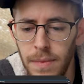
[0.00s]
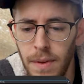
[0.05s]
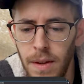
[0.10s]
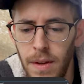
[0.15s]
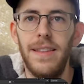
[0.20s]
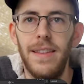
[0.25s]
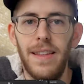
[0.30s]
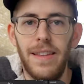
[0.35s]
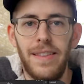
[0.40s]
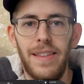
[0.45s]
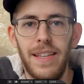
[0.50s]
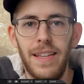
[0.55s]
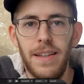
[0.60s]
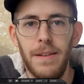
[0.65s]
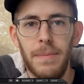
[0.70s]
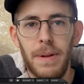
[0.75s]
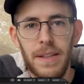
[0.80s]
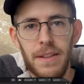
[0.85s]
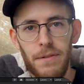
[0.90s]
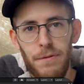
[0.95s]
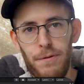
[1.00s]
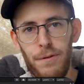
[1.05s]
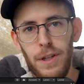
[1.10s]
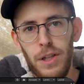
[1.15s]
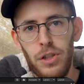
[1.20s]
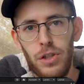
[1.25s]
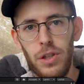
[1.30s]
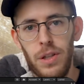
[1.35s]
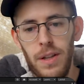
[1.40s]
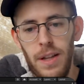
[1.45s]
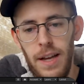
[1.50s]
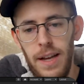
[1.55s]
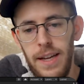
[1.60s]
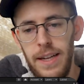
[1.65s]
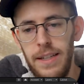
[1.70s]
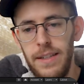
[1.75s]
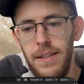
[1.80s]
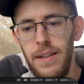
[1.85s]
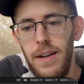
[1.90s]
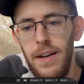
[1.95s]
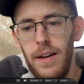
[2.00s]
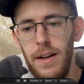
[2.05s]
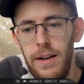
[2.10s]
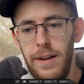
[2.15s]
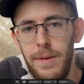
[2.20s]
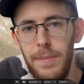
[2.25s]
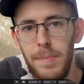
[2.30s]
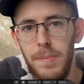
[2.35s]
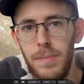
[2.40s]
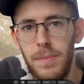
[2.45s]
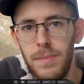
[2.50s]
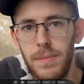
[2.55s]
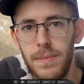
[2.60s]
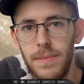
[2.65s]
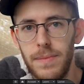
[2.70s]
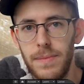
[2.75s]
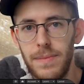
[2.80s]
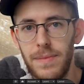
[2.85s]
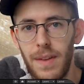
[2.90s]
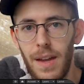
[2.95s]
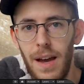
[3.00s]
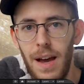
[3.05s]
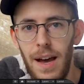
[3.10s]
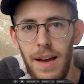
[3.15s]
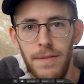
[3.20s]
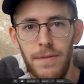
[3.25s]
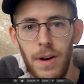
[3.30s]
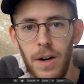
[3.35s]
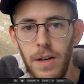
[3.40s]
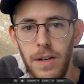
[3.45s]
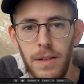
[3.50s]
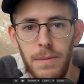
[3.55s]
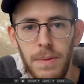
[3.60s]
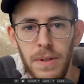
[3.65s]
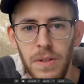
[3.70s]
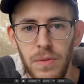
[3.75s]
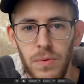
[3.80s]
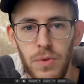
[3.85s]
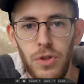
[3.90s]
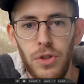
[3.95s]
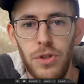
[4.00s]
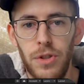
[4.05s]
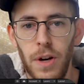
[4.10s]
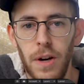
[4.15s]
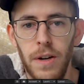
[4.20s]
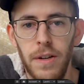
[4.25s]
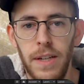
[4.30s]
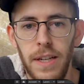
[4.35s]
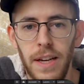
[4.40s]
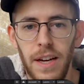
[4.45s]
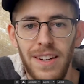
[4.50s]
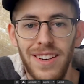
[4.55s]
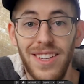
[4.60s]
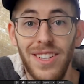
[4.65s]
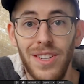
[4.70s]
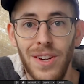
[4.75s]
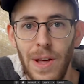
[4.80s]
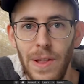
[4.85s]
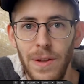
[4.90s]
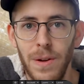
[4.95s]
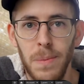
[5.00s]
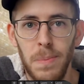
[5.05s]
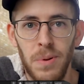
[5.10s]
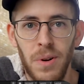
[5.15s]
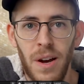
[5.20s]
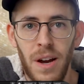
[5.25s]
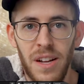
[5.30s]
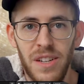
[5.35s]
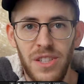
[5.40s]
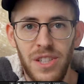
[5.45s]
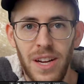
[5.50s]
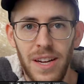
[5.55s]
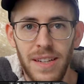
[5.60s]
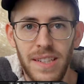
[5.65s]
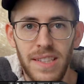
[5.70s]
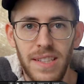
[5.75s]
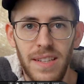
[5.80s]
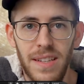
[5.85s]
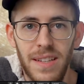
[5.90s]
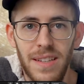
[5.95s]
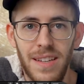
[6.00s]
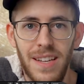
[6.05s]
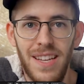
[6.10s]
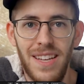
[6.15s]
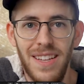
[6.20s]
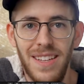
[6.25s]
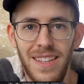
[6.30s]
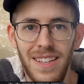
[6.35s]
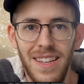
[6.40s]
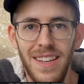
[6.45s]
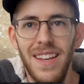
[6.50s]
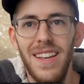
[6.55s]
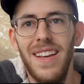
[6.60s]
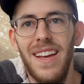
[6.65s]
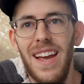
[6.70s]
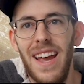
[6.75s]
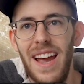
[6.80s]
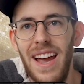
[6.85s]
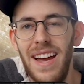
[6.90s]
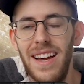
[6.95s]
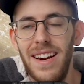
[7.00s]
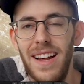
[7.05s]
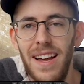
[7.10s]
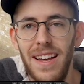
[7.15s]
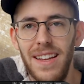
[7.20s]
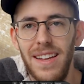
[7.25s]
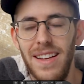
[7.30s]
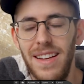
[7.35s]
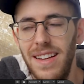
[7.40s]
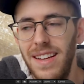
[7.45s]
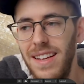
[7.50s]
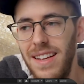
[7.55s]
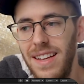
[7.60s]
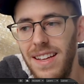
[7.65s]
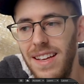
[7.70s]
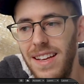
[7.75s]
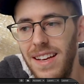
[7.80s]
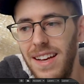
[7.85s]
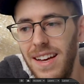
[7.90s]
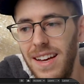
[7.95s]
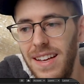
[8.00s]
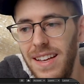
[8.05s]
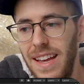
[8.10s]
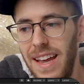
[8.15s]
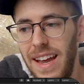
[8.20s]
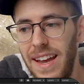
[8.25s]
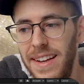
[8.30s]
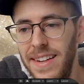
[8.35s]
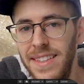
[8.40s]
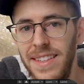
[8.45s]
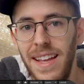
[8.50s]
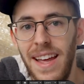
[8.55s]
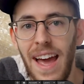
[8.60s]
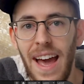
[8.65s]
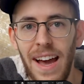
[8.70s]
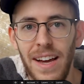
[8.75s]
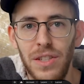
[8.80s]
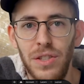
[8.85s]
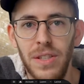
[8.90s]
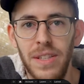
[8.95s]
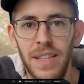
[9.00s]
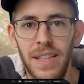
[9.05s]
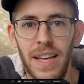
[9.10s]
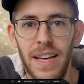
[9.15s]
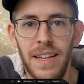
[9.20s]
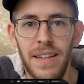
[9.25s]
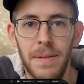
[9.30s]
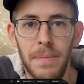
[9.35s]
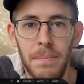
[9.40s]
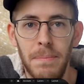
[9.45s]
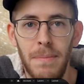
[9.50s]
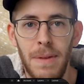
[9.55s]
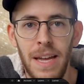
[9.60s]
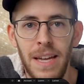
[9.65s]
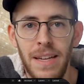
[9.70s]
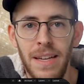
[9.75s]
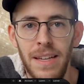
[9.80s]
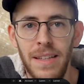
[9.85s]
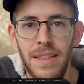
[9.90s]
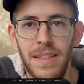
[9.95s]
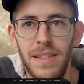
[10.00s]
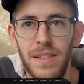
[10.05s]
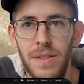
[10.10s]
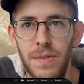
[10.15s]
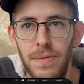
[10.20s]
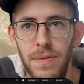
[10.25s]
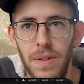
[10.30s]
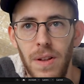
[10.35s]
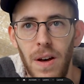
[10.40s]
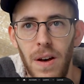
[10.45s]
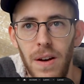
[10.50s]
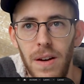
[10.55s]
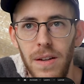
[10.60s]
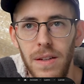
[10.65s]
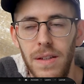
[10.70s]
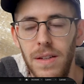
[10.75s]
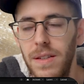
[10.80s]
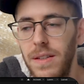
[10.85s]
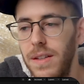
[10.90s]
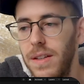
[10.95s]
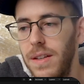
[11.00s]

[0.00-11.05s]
Thinking about the finish line, I've already been starting on another project, and actually, like, making this vlog